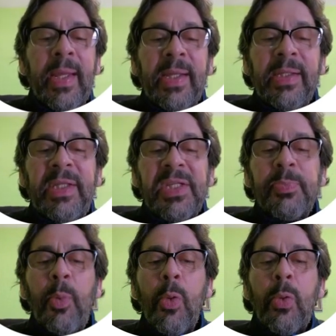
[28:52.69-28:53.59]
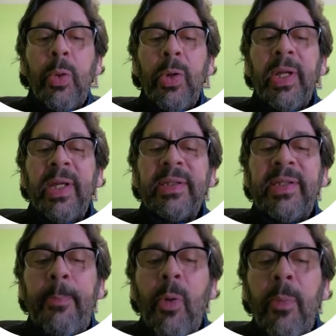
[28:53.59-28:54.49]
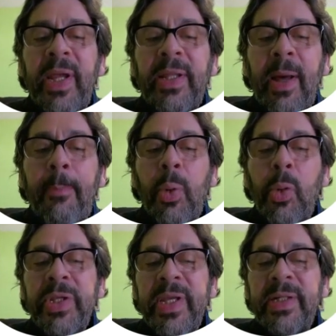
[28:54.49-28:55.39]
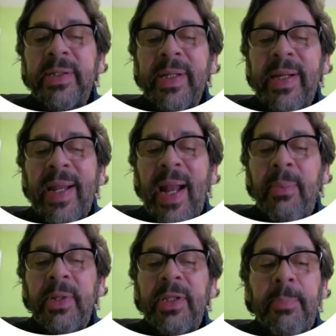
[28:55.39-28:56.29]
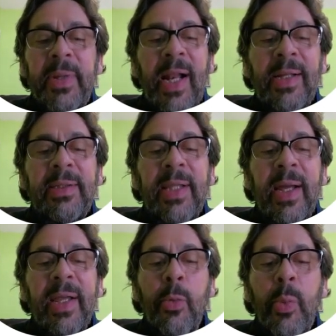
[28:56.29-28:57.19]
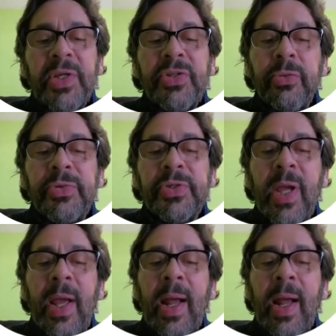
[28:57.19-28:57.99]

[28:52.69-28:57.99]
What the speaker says: In this book, the Poveda-Poirier-Grave de Peralta equations